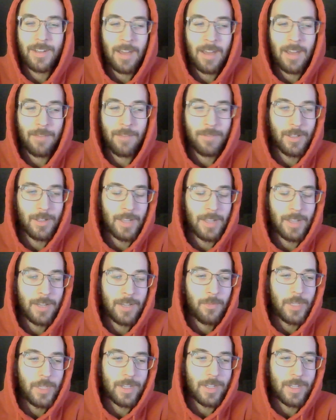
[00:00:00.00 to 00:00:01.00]
I feel like,
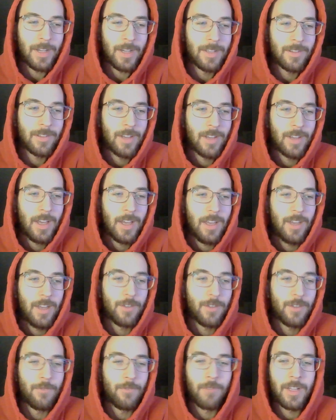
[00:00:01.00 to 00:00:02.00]
because
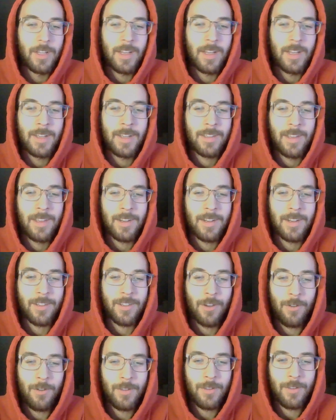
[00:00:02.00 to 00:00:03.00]
you realize that it's
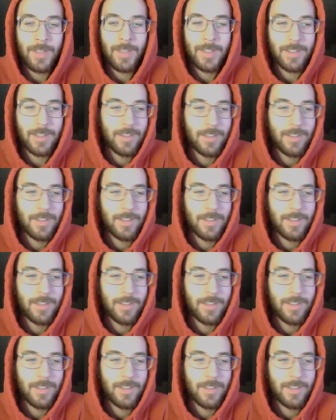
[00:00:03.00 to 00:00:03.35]
all like